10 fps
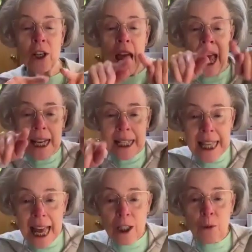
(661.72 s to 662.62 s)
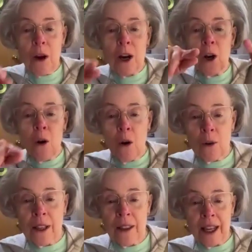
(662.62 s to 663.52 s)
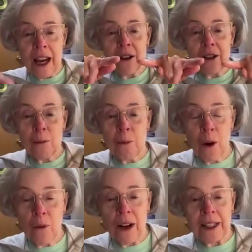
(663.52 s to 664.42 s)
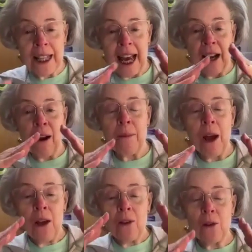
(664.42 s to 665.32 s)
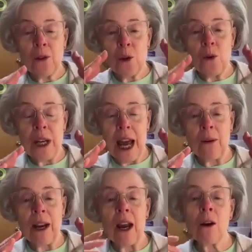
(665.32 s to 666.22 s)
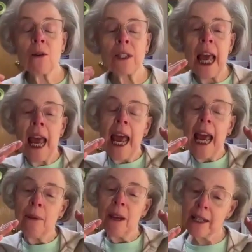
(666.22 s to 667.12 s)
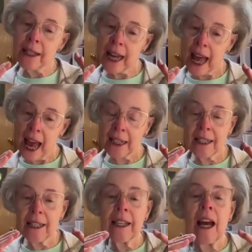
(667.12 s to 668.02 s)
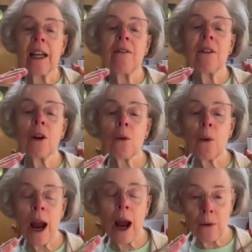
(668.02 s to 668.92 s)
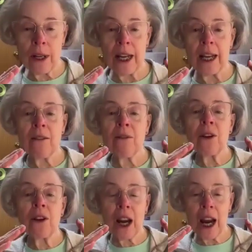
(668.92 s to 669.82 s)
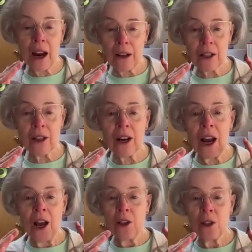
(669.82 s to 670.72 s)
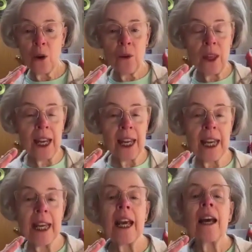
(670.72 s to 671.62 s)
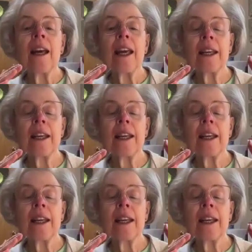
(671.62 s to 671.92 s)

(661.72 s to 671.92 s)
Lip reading: wedge because that's where it goes on the character profile diagram, those two down arrows, because it acts as kind of a grounding for your character so that he